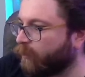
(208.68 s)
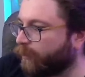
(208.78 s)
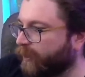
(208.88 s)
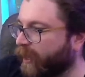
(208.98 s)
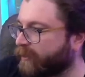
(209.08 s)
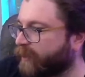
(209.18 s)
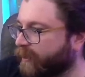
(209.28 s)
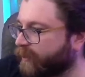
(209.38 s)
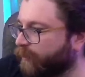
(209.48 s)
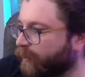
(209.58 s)
Were the
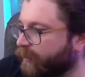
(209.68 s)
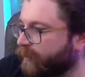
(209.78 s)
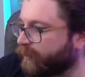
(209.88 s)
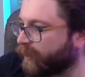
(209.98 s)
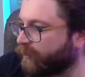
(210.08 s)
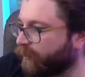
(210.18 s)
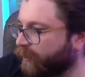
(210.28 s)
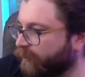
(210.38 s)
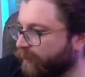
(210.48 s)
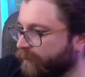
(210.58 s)
Aztecs the ones who said
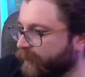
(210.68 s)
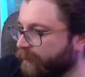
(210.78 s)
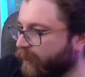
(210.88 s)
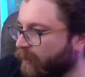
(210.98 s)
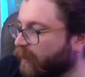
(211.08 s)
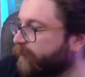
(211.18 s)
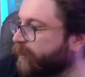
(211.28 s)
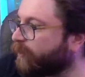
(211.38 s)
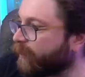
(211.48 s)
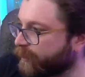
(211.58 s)
2012 was the apocalypse?
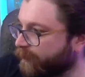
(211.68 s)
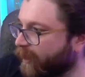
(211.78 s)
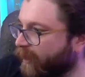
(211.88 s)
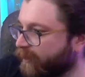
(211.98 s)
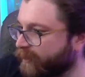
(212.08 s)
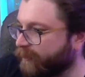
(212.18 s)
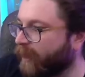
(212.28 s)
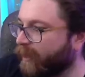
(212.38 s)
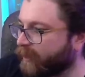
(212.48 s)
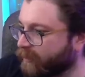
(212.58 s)
No, that was the Mayans. The
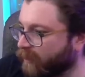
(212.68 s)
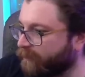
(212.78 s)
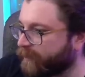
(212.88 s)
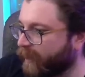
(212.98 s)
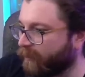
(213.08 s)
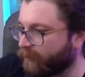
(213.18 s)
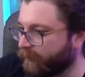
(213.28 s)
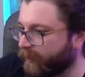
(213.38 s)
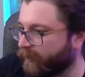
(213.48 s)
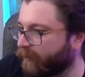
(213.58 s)
Mayans loved
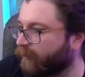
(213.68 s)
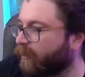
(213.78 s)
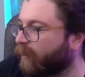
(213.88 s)
calendar making.